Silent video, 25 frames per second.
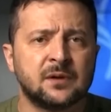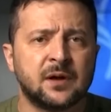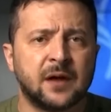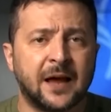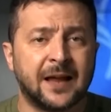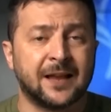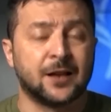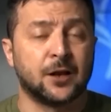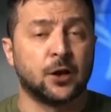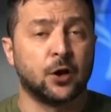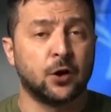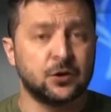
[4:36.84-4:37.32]

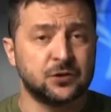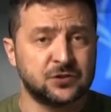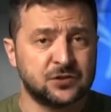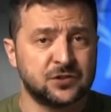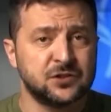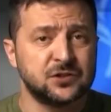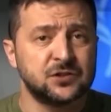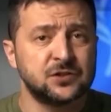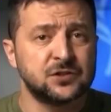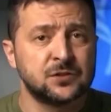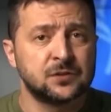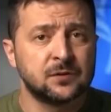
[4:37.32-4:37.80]
Zelensky
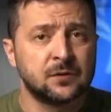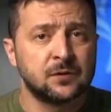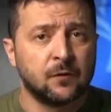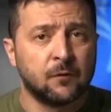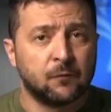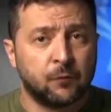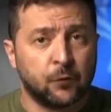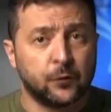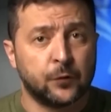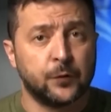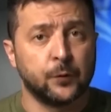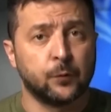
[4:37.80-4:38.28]
and his
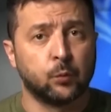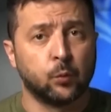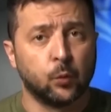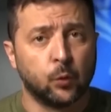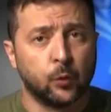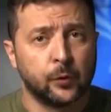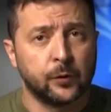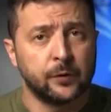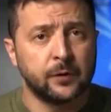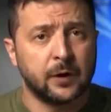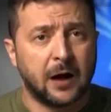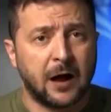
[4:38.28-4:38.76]

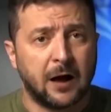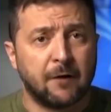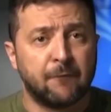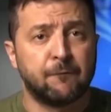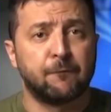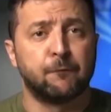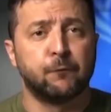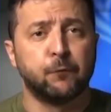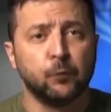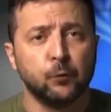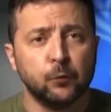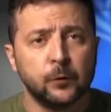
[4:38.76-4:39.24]
administration should
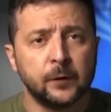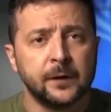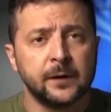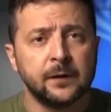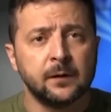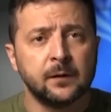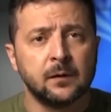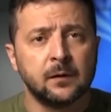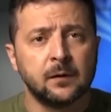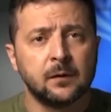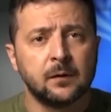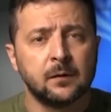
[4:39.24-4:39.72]

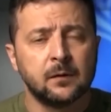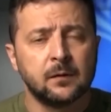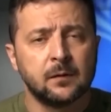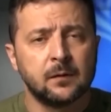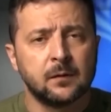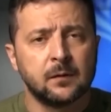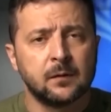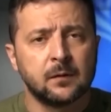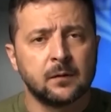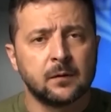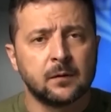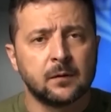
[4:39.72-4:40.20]
realize that
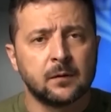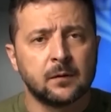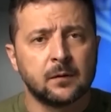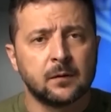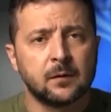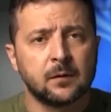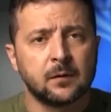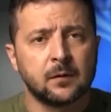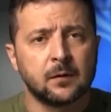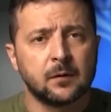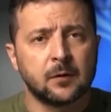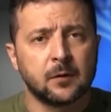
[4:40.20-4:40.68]
provoking
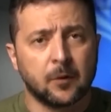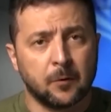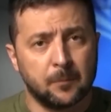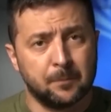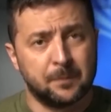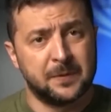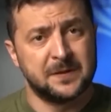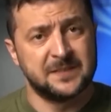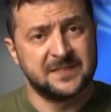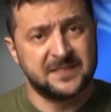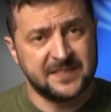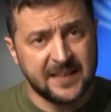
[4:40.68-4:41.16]
Russia
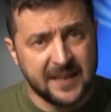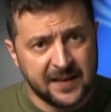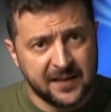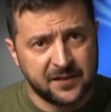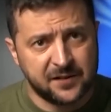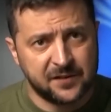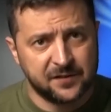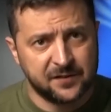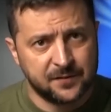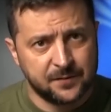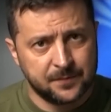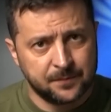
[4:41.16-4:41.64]
is
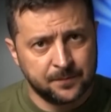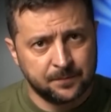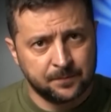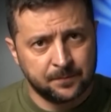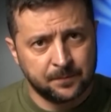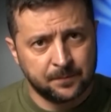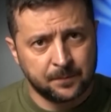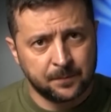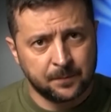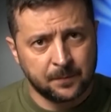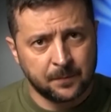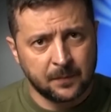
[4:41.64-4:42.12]
surely not the
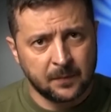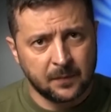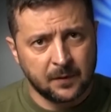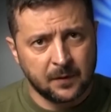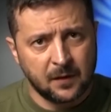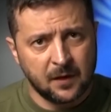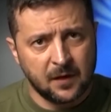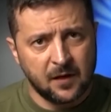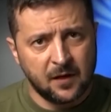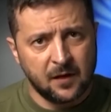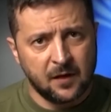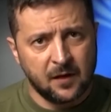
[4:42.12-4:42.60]
right way
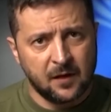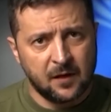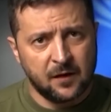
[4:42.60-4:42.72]
to go